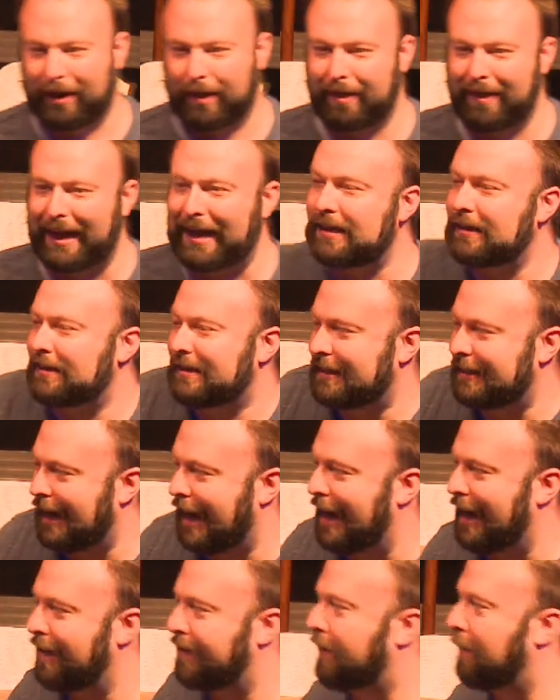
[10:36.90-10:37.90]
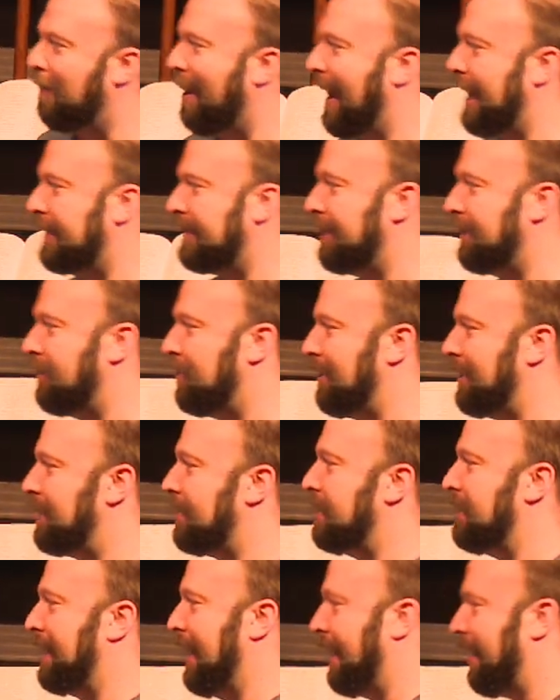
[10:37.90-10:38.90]
they say the passage is
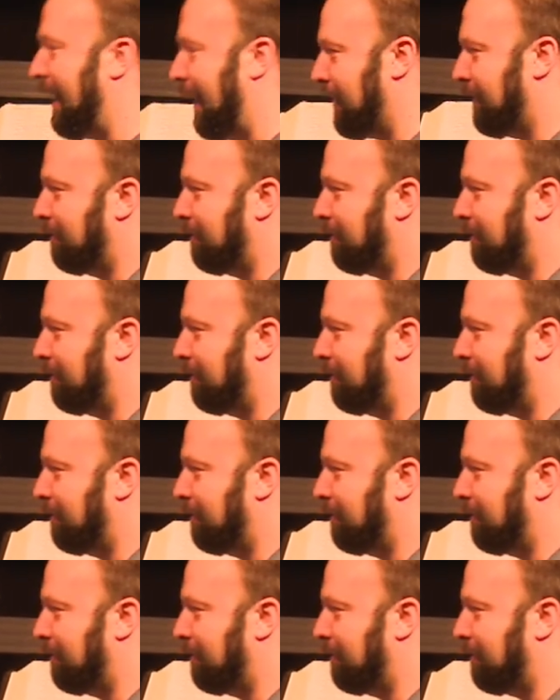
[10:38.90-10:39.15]
saying.